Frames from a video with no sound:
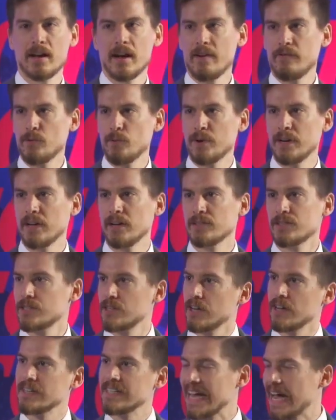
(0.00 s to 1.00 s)
everyone else
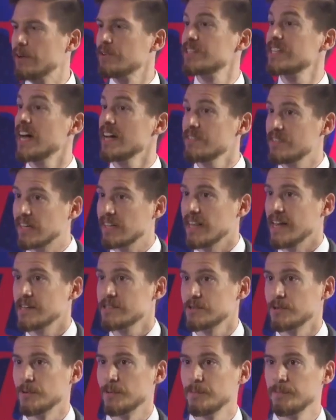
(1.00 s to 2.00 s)
does outside the
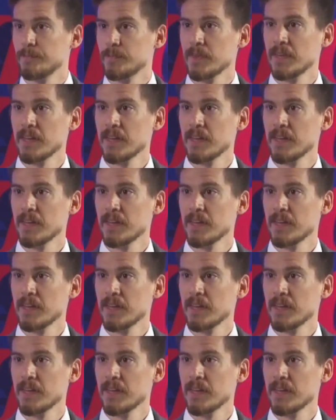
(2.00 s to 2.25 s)
classroom.